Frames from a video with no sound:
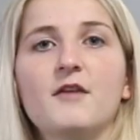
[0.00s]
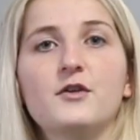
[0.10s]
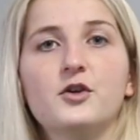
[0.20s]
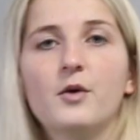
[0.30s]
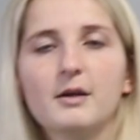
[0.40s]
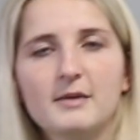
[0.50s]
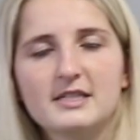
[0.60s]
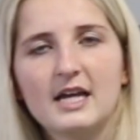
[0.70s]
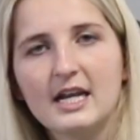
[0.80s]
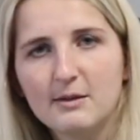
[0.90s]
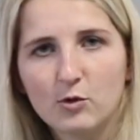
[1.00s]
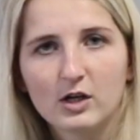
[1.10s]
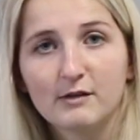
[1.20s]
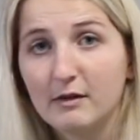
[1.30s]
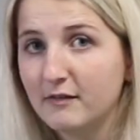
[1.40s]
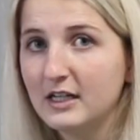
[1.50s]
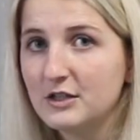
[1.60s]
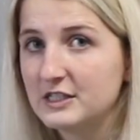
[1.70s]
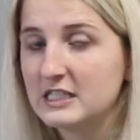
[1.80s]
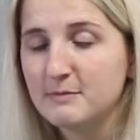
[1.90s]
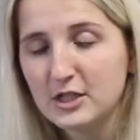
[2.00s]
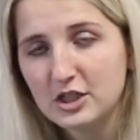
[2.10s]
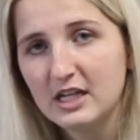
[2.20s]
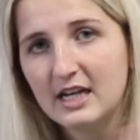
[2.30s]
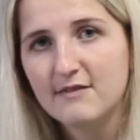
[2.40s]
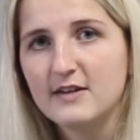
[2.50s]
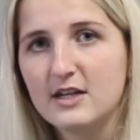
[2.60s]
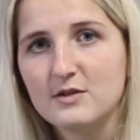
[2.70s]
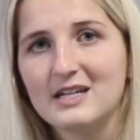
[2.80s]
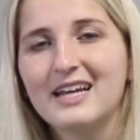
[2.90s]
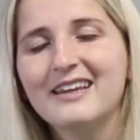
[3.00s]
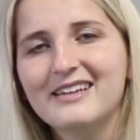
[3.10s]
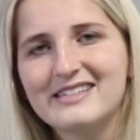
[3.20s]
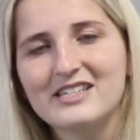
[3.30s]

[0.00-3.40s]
If you don't want to miss any more of my videos, especially any videos in this